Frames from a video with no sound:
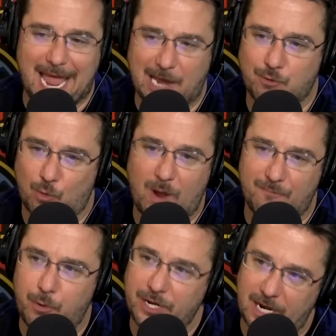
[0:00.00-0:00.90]
accurate way
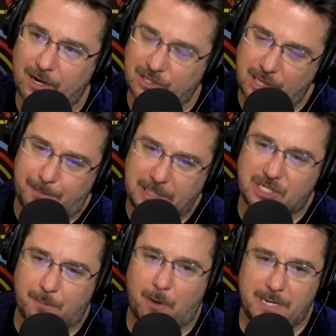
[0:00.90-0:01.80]
of putting it, because the police
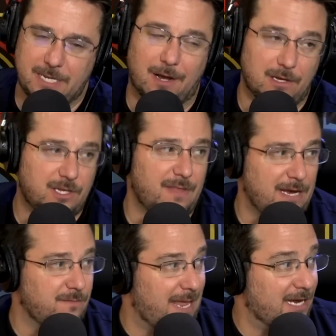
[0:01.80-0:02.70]
department does, and
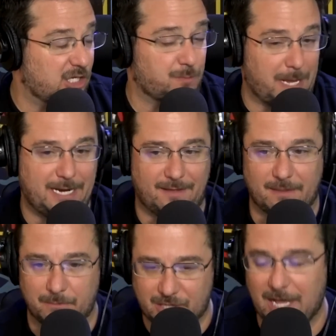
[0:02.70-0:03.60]
they explain it
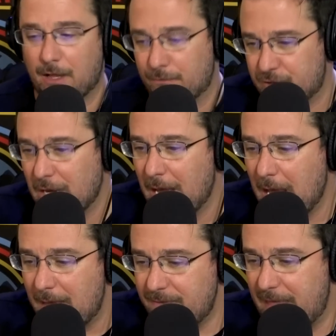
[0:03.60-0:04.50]
themselves,
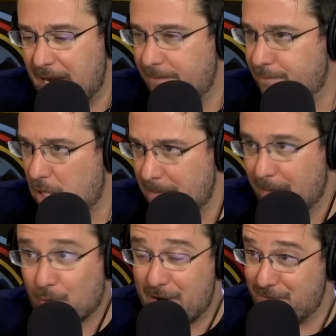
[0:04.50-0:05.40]
they
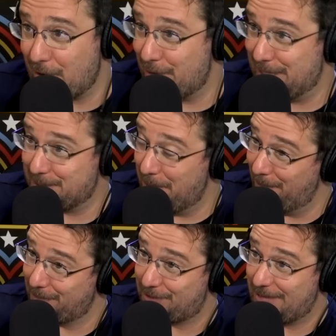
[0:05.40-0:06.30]
commemorate various
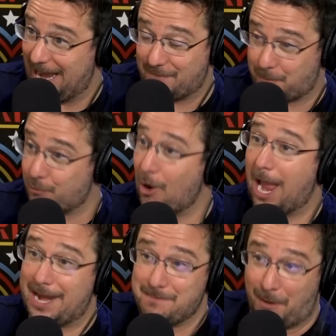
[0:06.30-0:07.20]
months. They have a
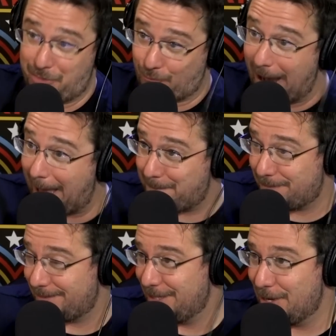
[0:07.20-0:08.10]
Pride Month wrap,
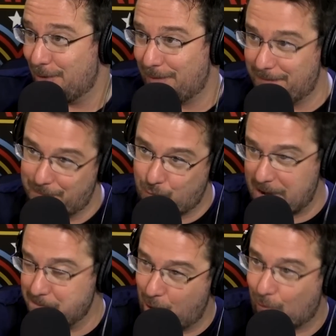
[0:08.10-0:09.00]
you know,
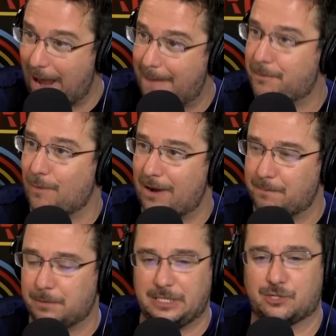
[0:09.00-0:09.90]
rainbow wrap around a
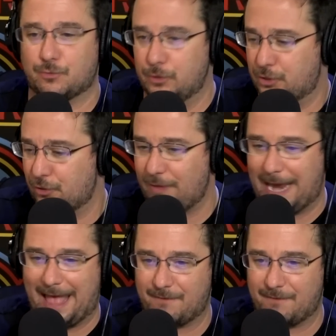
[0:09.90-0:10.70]
police cruiser. They